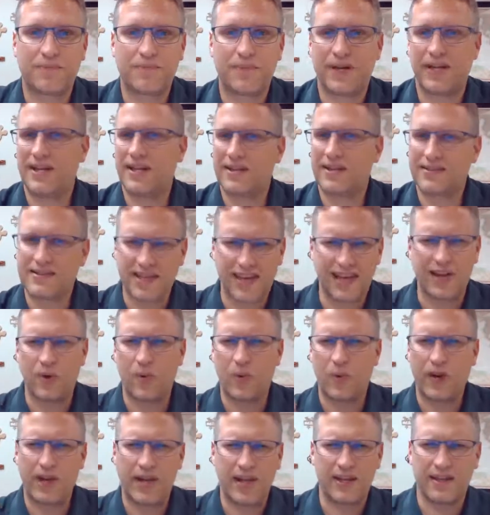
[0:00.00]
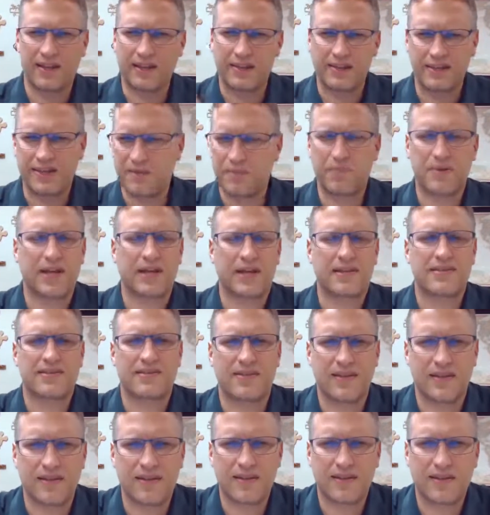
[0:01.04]
But he does that in a way that depicts
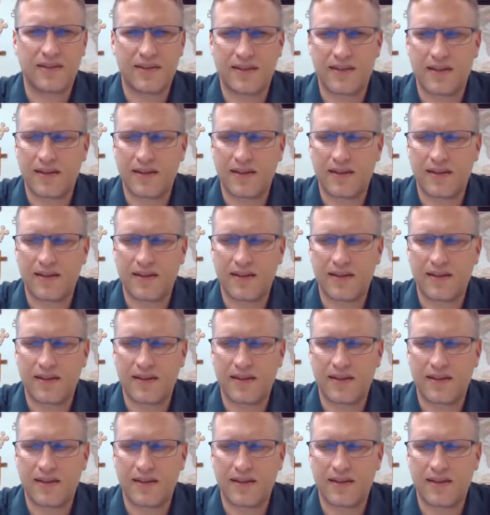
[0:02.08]
the